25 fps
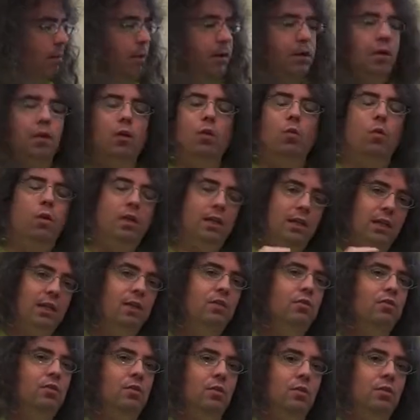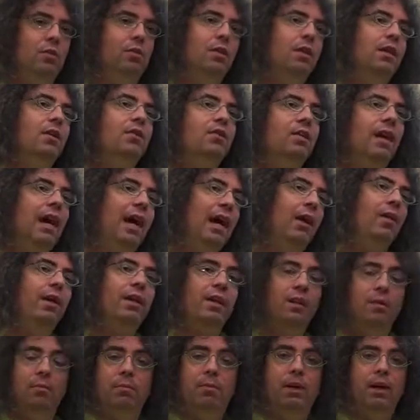But what is new is how
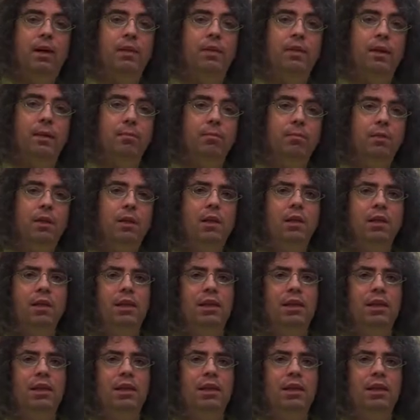I combine them.